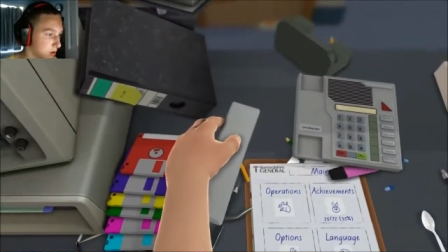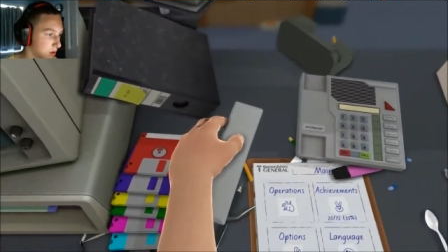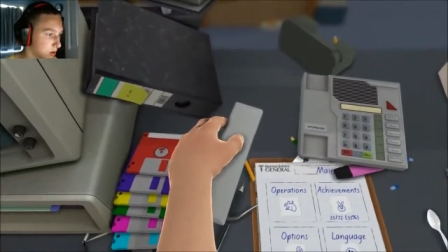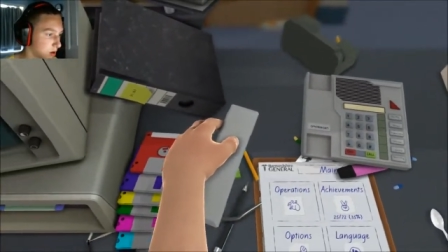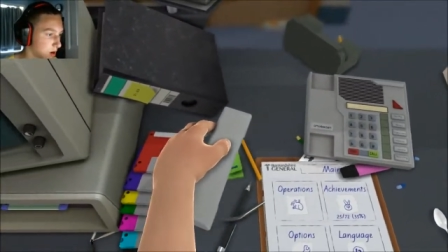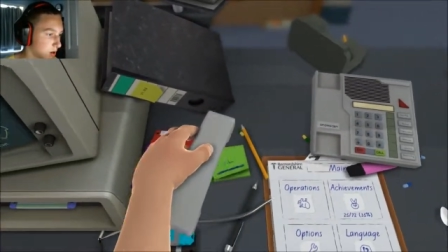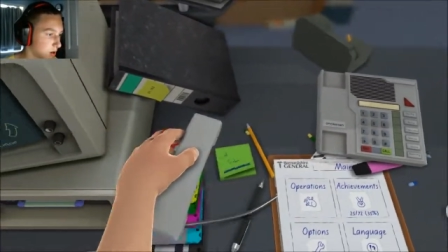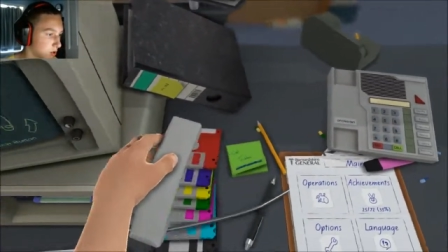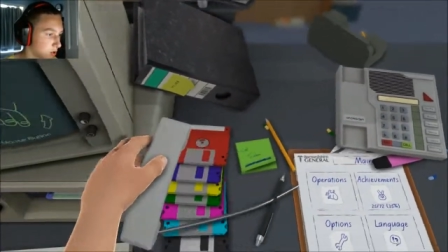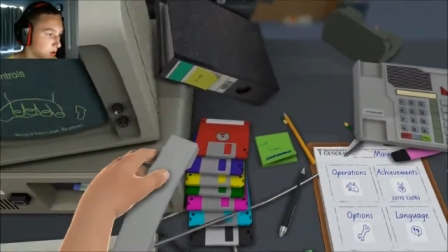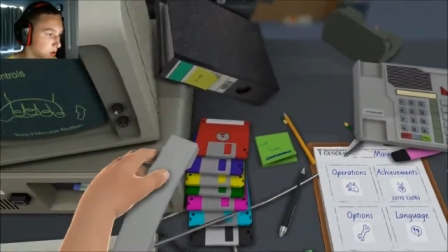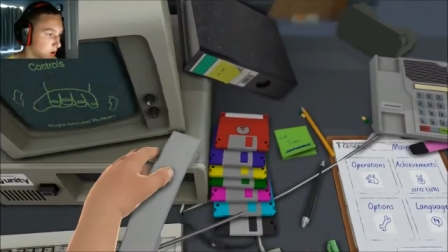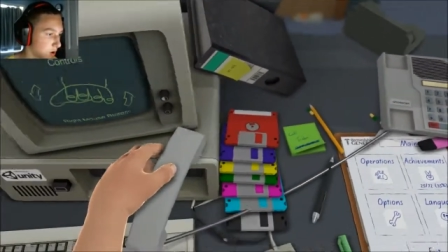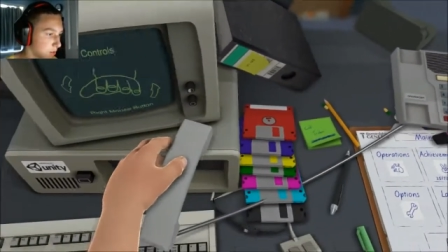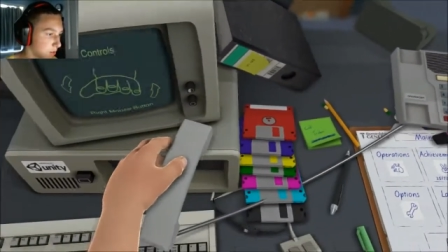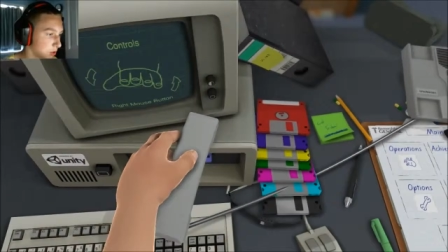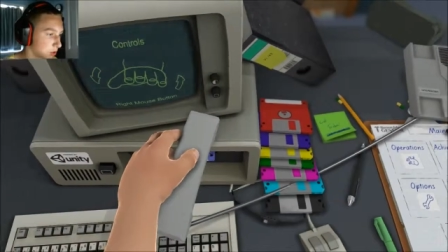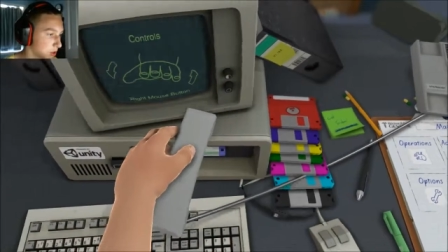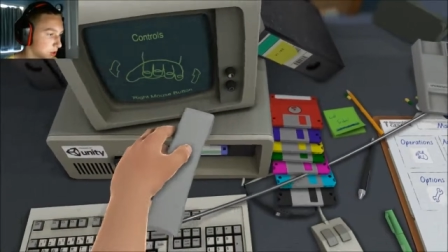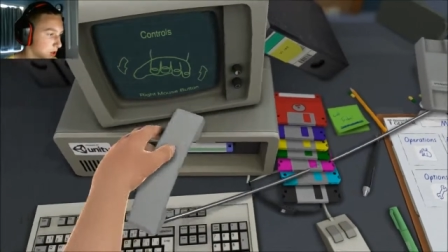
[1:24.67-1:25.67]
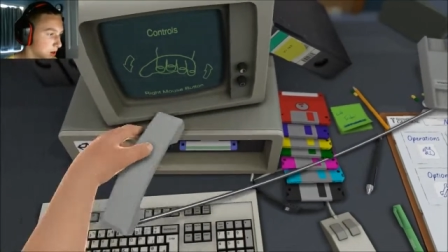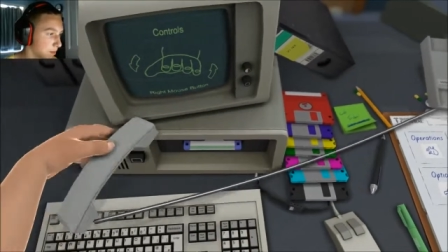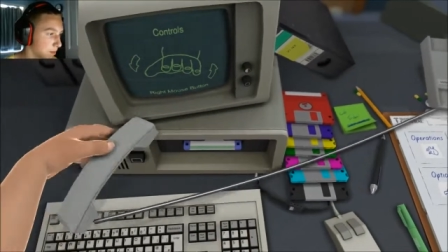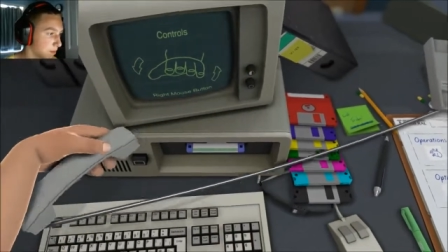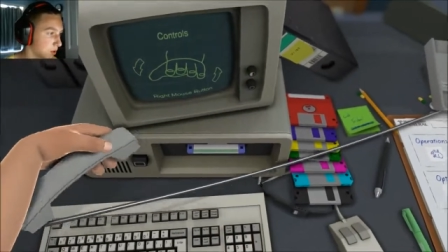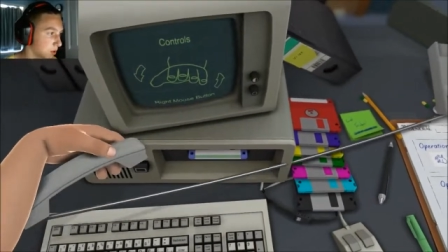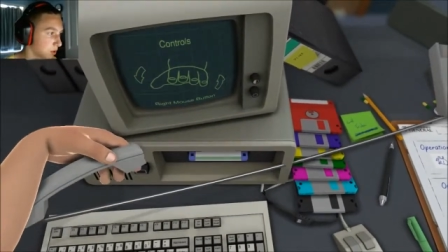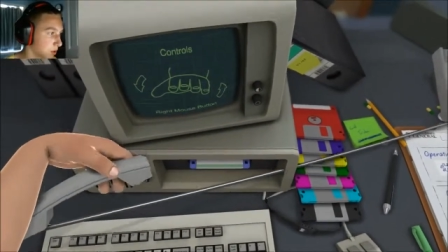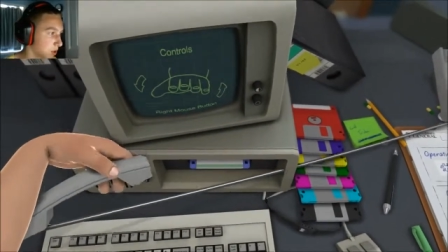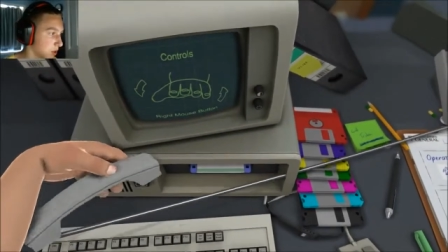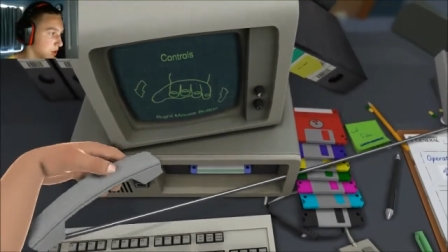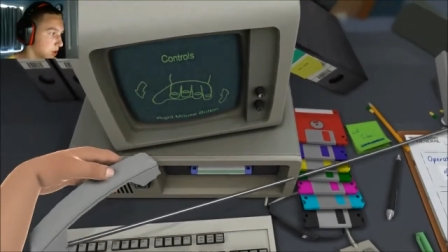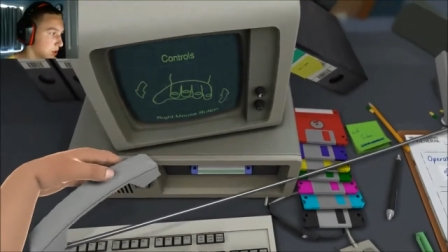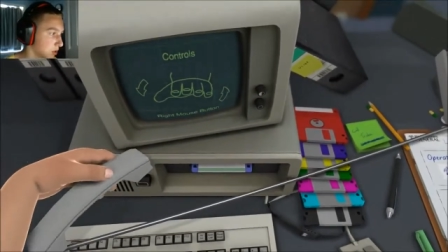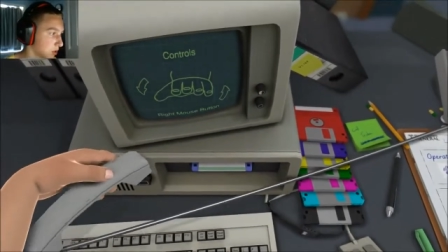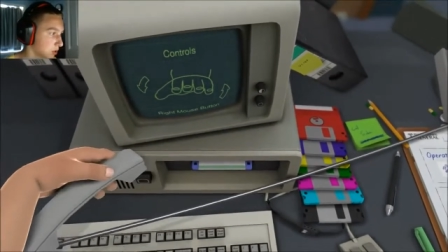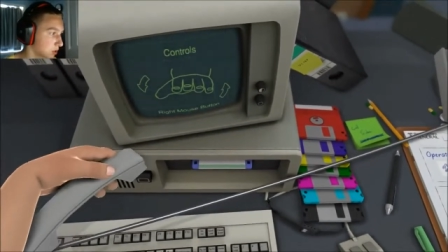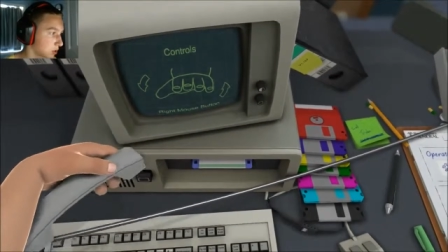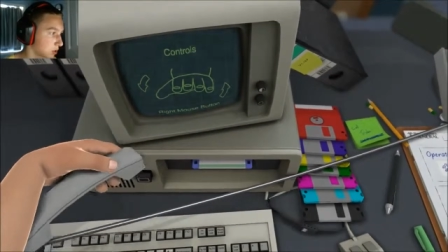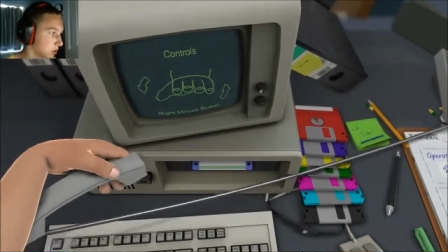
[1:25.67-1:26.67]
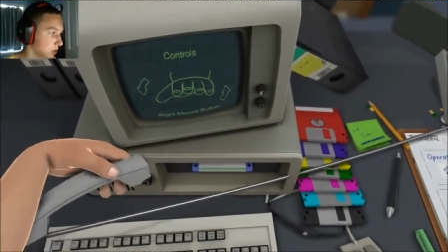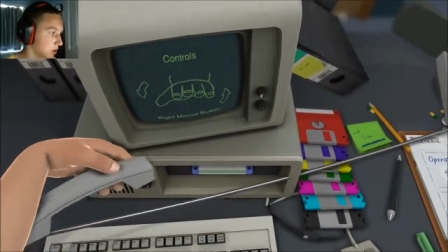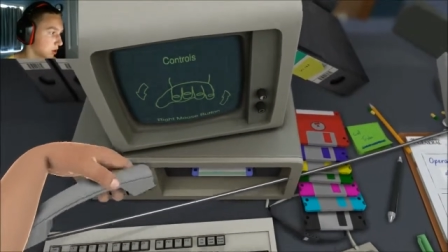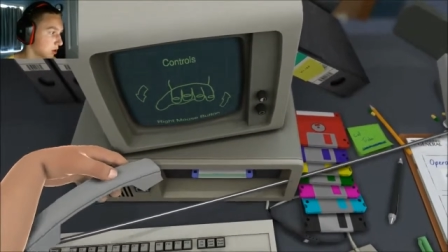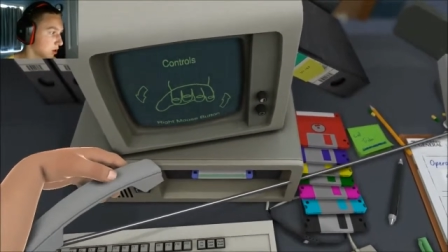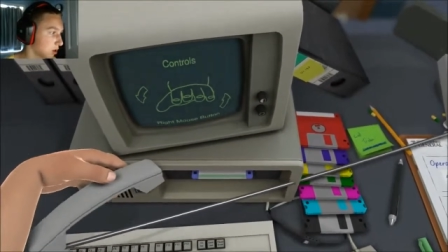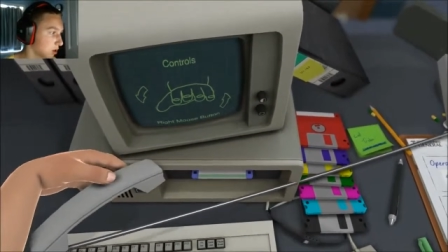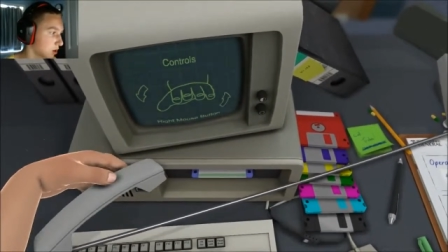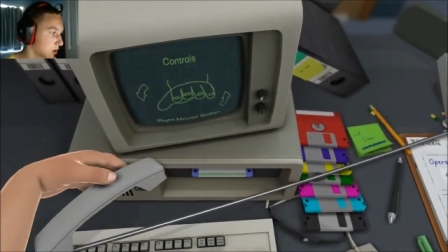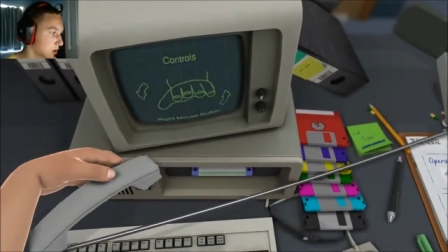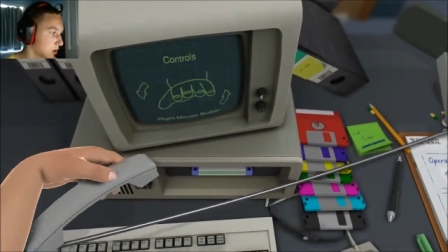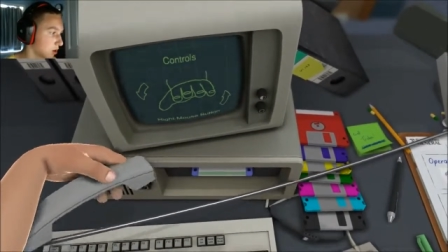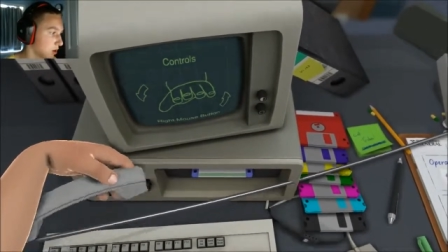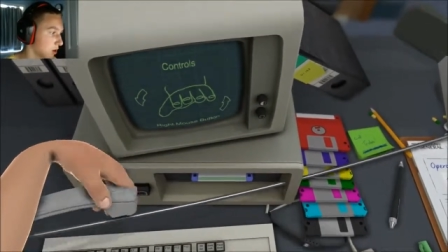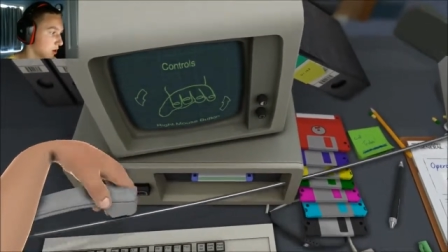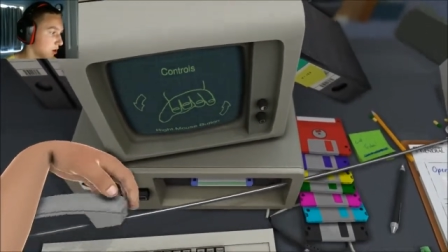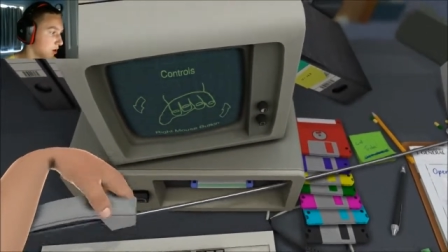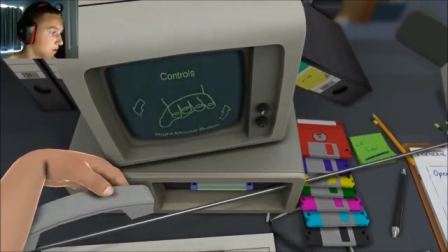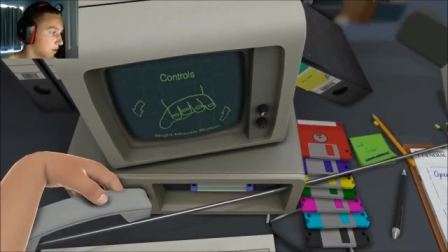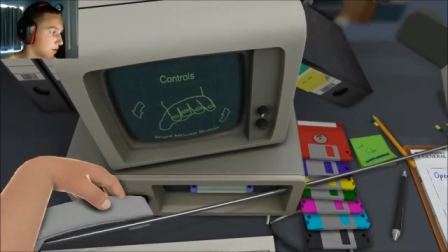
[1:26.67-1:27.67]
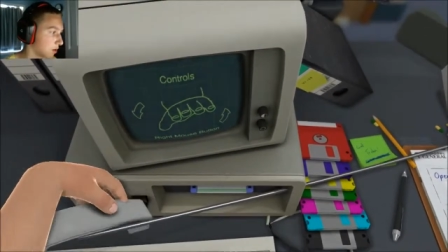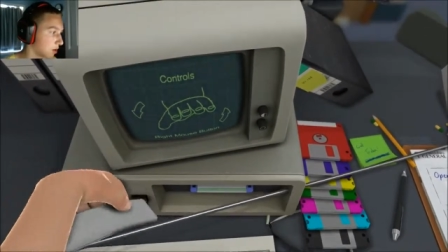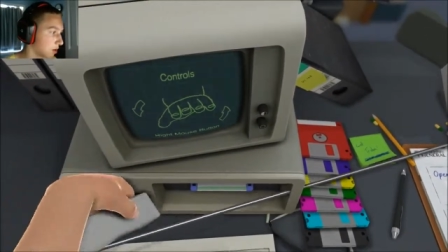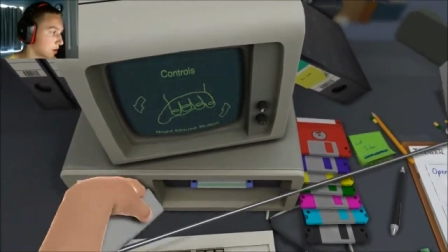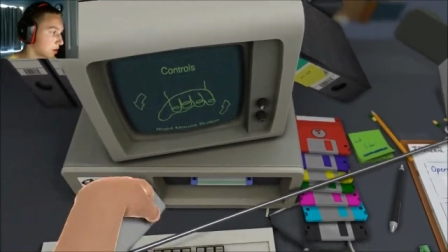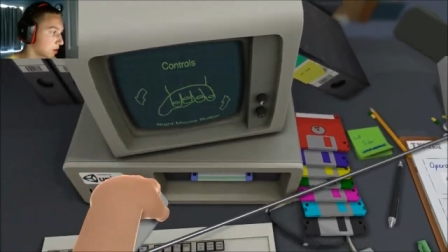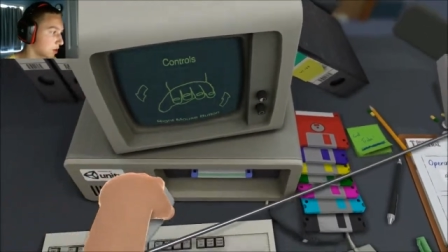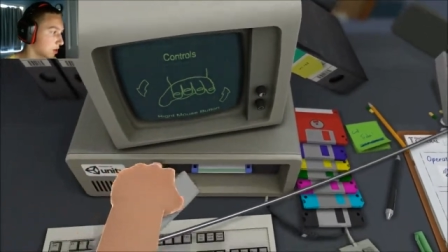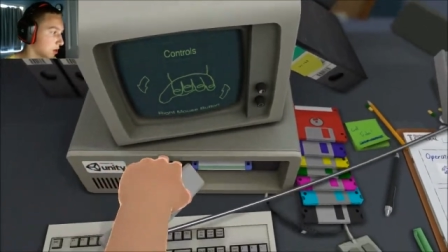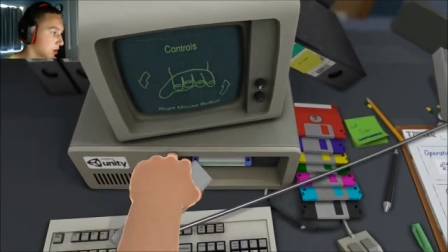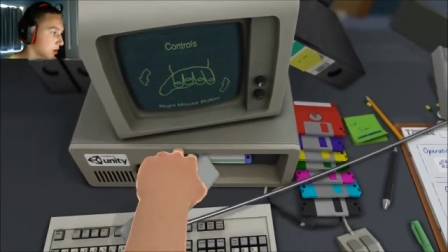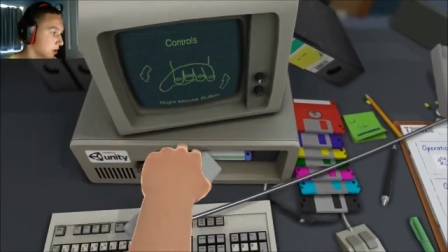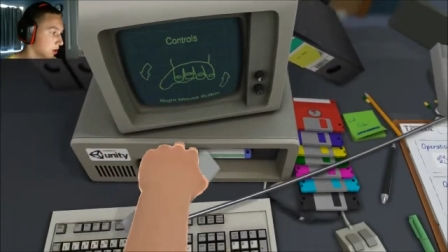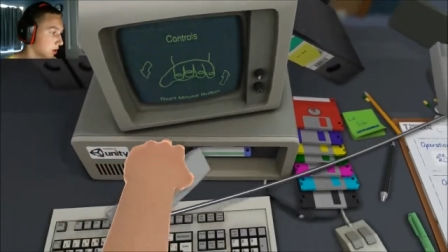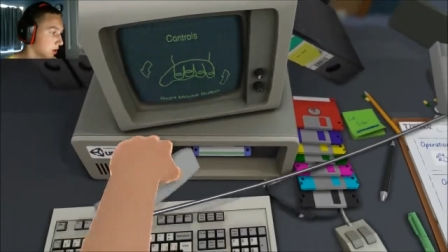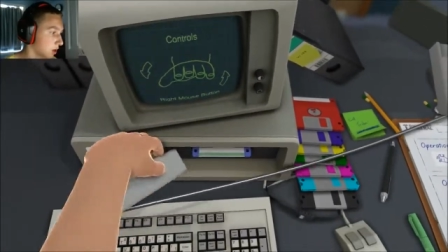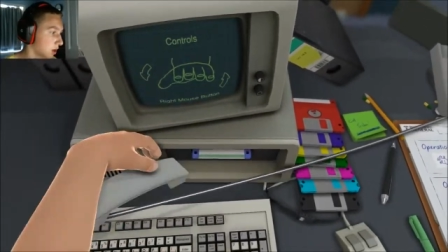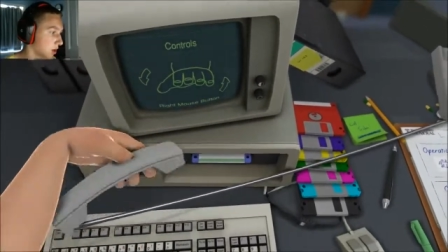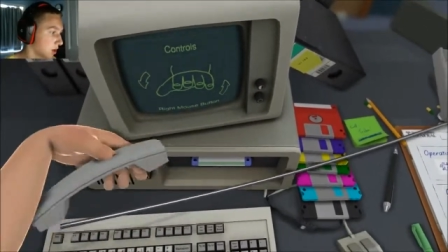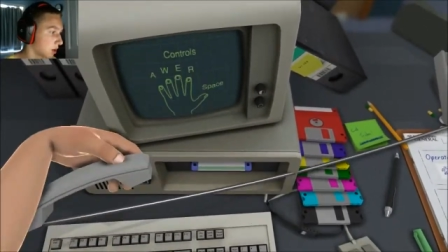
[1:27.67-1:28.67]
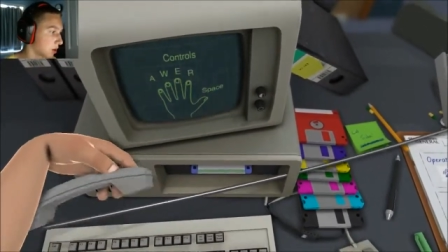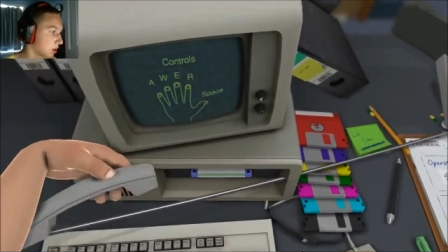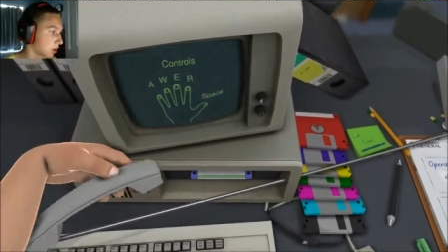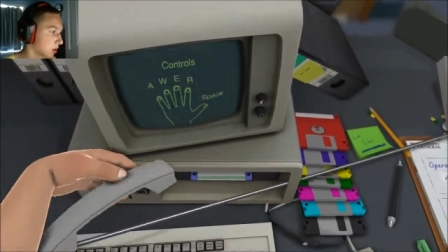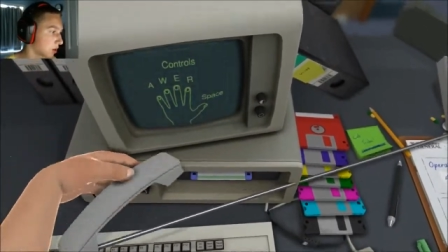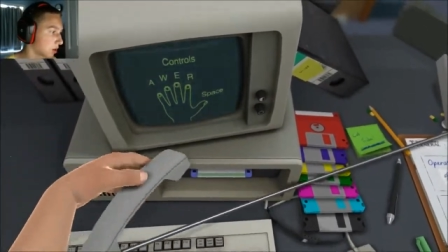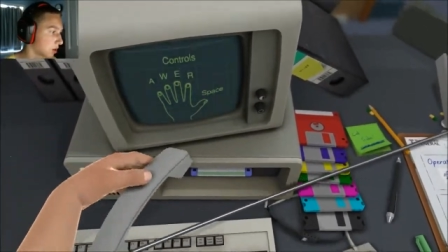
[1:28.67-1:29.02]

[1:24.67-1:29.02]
Alright, so I'm just gonna put this over here, like,